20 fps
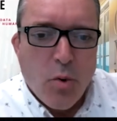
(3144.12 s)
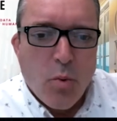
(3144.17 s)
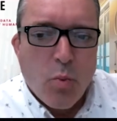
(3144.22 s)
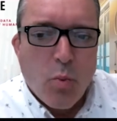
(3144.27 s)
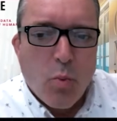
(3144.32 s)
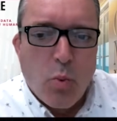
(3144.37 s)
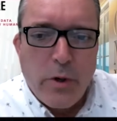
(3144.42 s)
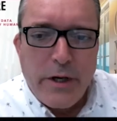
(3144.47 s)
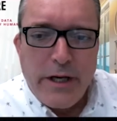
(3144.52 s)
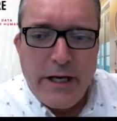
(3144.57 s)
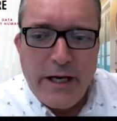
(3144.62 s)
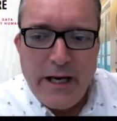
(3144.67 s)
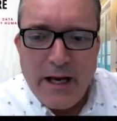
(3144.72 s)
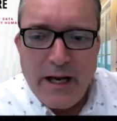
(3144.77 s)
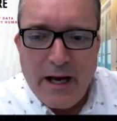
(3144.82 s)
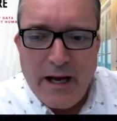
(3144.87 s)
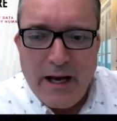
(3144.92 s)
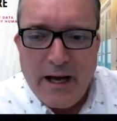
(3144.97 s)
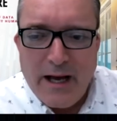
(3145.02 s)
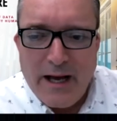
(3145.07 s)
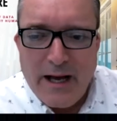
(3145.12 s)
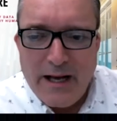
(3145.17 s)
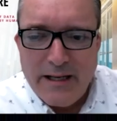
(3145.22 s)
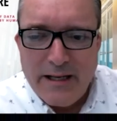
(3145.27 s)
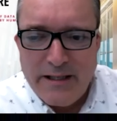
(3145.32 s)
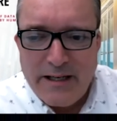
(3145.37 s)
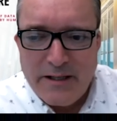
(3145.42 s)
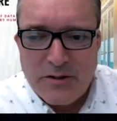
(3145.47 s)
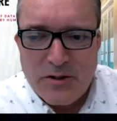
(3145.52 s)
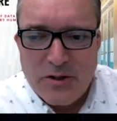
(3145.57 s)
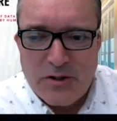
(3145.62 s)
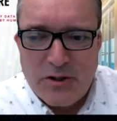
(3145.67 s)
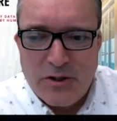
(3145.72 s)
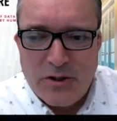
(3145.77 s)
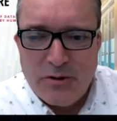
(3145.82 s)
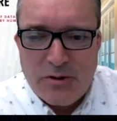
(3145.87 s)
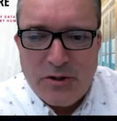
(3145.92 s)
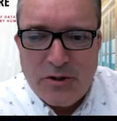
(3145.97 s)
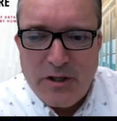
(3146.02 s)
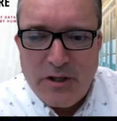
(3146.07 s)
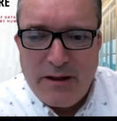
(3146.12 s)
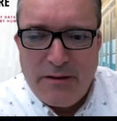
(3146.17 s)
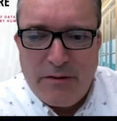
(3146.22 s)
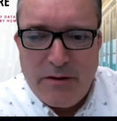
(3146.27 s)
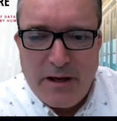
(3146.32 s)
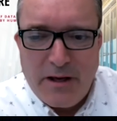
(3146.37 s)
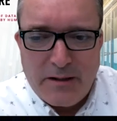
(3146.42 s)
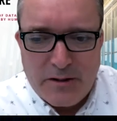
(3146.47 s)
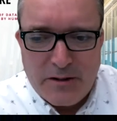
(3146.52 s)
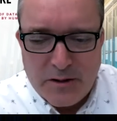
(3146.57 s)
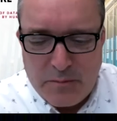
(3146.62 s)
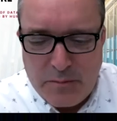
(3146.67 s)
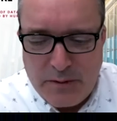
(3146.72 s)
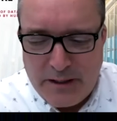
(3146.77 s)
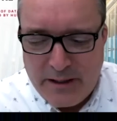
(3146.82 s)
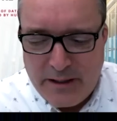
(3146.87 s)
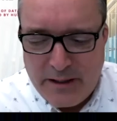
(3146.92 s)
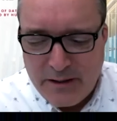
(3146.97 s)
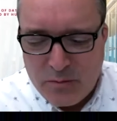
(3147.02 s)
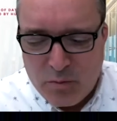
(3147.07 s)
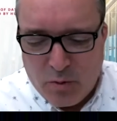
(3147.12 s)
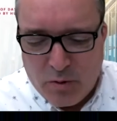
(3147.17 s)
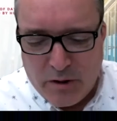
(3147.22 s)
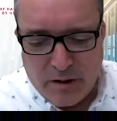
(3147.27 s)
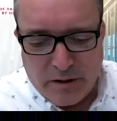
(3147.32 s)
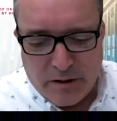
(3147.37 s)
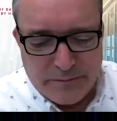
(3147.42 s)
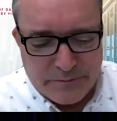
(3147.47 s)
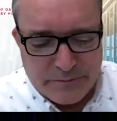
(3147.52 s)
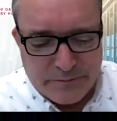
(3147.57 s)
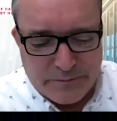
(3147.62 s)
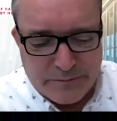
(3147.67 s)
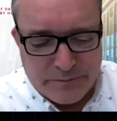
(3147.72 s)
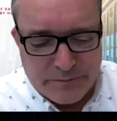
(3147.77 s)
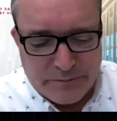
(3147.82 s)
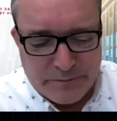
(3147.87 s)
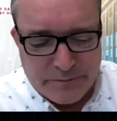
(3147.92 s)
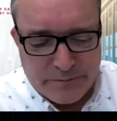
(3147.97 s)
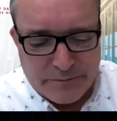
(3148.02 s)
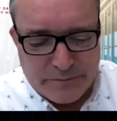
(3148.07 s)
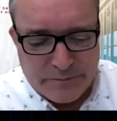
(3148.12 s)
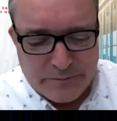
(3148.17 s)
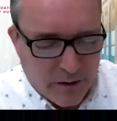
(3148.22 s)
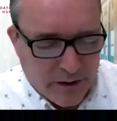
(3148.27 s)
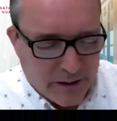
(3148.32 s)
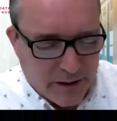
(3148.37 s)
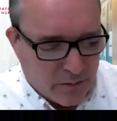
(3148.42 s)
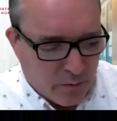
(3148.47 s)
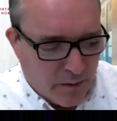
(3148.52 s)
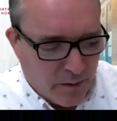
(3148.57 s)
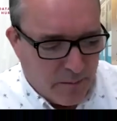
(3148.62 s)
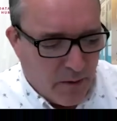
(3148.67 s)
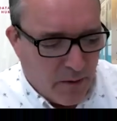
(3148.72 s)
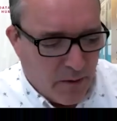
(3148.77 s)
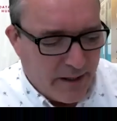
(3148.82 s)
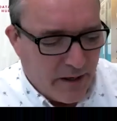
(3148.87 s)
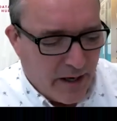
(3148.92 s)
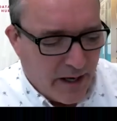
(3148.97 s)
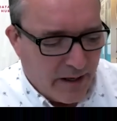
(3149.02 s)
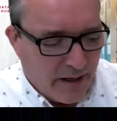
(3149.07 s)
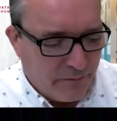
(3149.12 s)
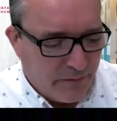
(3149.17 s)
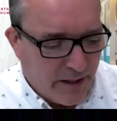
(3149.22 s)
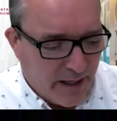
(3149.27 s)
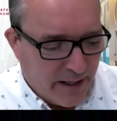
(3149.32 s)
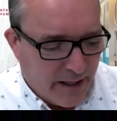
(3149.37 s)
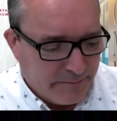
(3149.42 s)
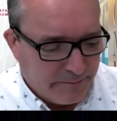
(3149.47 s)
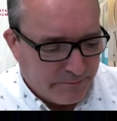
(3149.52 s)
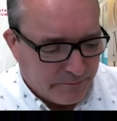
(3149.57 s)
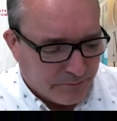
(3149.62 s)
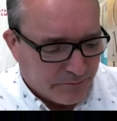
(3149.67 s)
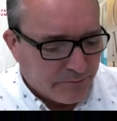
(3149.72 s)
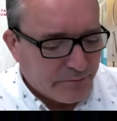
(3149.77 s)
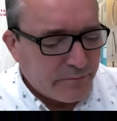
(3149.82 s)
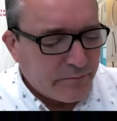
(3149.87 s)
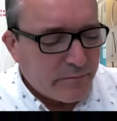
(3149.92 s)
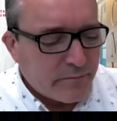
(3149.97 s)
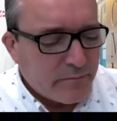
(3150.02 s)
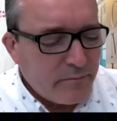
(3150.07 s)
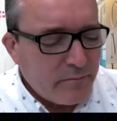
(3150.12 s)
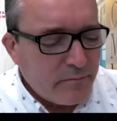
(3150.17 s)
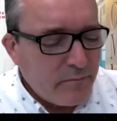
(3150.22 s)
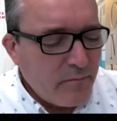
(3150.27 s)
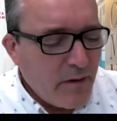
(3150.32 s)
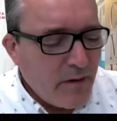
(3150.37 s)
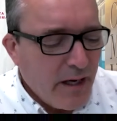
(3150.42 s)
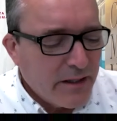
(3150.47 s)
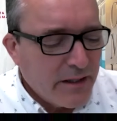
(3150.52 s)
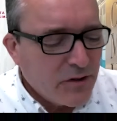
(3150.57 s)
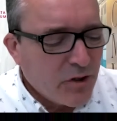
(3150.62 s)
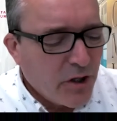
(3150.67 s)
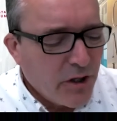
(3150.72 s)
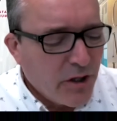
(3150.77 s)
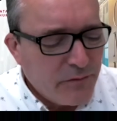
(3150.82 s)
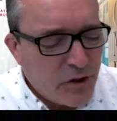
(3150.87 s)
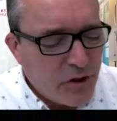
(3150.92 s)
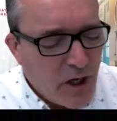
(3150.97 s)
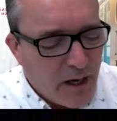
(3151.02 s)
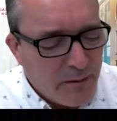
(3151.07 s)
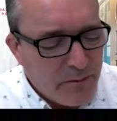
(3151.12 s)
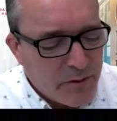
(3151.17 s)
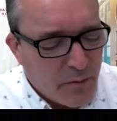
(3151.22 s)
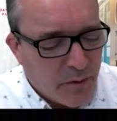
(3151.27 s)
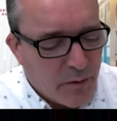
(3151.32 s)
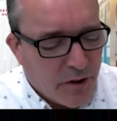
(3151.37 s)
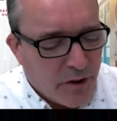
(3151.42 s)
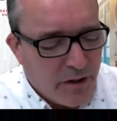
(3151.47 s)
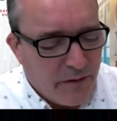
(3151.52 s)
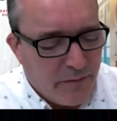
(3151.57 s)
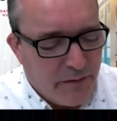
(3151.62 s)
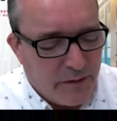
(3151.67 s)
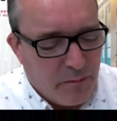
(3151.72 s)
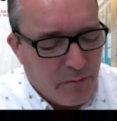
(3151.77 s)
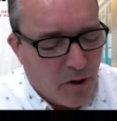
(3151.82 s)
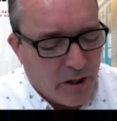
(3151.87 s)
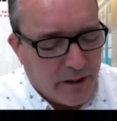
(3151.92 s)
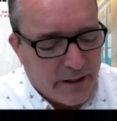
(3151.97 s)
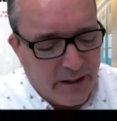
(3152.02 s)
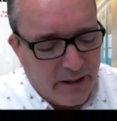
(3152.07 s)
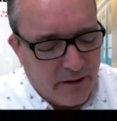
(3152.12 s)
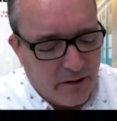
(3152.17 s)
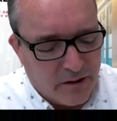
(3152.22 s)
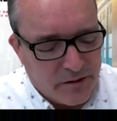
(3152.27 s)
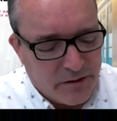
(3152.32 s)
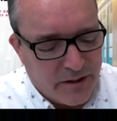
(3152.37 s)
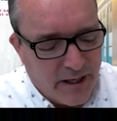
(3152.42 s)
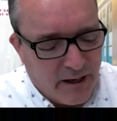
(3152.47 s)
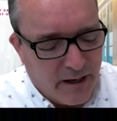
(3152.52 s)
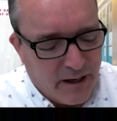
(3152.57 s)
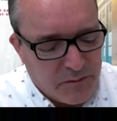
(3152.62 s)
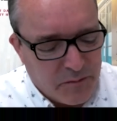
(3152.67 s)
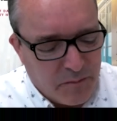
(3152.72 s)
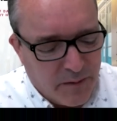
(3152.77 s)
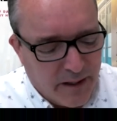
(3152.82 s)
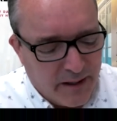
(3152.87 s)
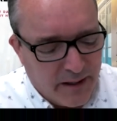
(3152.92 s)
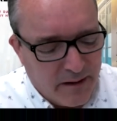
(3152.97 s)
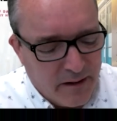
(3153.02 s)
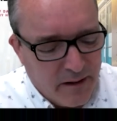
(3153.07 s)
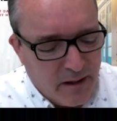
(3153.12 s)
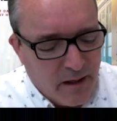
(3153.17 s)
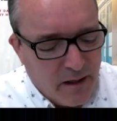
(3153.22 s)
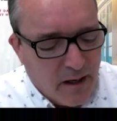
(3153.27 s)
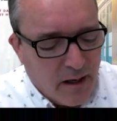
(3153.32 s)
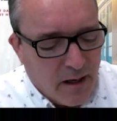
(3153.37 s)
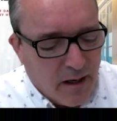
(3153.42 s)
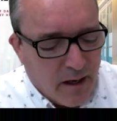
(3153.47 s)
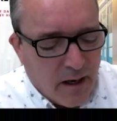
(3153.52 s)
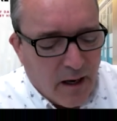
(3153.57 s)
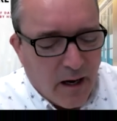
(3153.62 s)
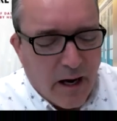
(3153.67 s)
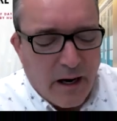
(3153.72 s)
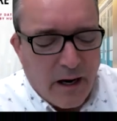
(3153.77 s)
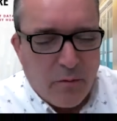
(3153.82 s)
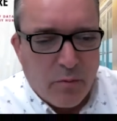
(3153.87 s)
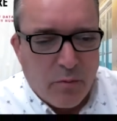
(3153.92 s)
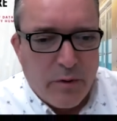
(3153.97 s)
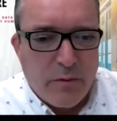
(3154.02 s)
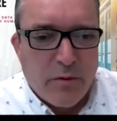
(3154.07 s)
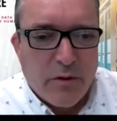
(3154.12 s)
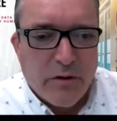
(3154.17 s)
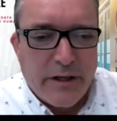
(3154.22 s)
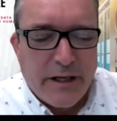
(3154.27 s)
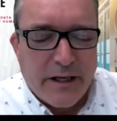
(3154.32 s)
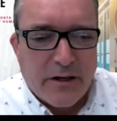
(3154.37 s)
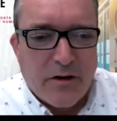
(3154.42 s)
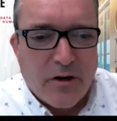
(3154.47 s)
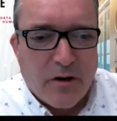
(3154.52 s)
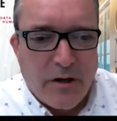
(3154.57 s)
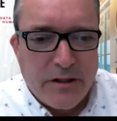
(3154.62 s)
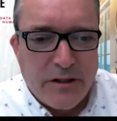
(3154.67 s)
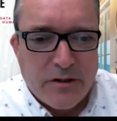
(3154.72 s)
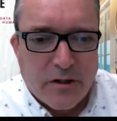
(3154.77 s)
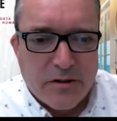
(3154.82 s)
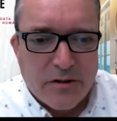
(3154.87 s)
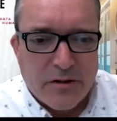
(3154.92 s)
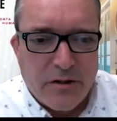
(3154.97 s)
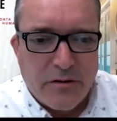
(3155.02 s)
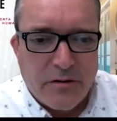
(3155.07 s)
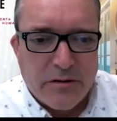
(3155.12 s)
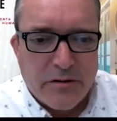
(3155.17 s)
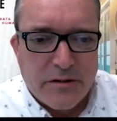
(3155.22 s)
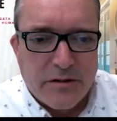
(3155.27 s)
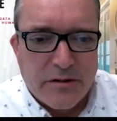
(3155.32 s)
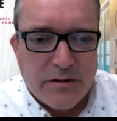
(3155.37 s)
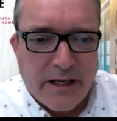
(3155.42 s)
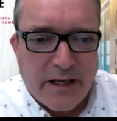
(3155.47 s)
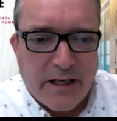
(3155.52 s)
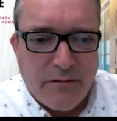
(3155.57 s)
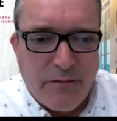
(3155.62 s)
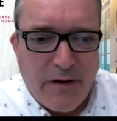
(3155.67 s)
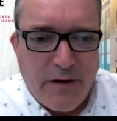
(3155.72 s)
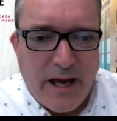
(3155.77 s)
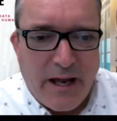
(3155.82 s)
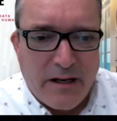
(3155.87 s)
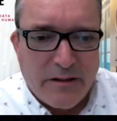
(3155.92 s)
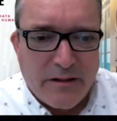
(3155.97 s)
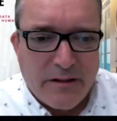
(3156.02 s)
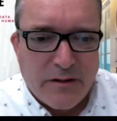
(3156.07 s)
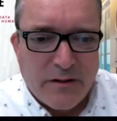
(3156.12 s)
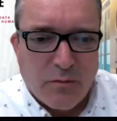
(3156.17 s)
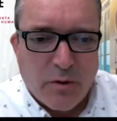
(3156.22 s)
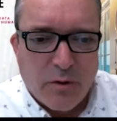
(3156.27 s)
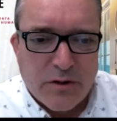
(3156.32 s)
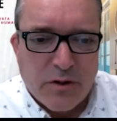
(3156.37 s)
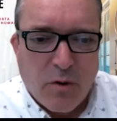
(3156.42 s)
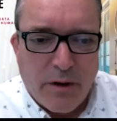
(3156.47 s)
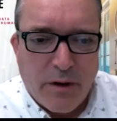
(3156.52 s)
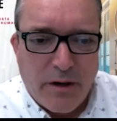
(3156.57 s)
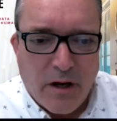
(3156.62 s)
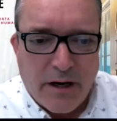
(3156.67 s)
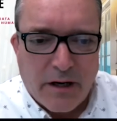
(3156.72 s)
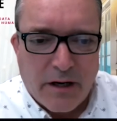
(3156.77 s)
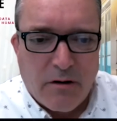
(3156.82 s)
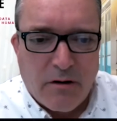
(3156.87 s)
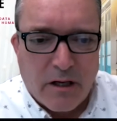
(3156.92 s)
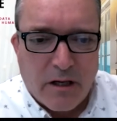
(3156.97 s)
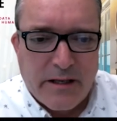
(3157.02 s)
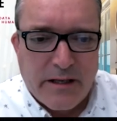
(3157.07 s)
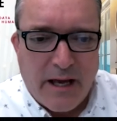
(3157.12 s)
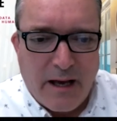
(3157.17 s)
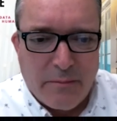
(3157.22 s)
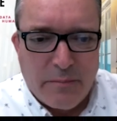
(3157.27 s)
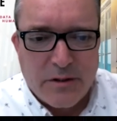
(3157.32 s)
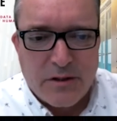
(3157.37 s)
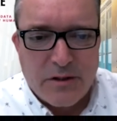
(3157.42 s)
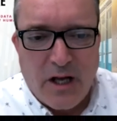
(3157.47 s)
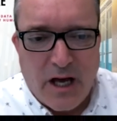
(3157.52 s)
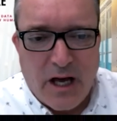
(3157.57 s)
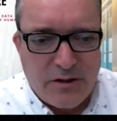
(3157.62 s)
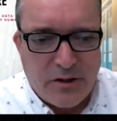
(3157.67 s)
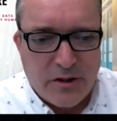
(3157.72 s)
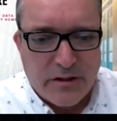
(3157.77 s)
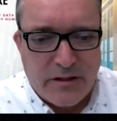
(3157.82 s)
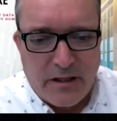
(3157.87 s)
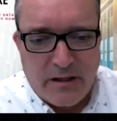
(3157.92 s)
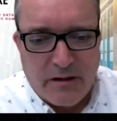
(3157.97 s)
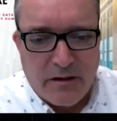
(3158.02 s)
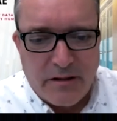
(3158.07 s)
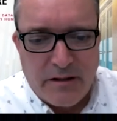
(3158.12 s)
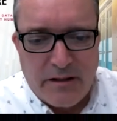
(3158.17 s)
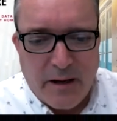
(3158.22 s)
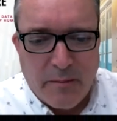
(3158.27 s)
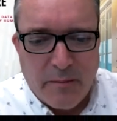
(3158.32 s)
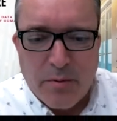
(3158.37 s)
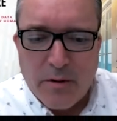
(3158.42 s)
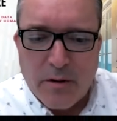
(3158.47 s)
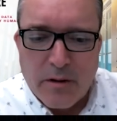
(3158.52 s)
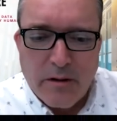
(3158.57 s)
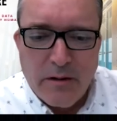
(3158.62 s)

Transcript: We, as an institution, I think just because we're quant focused, we might not have done as good a job as we could have in marketing ourselves, but we really encourage our students to take advantage of what's going on across campus, not just here at Tepper.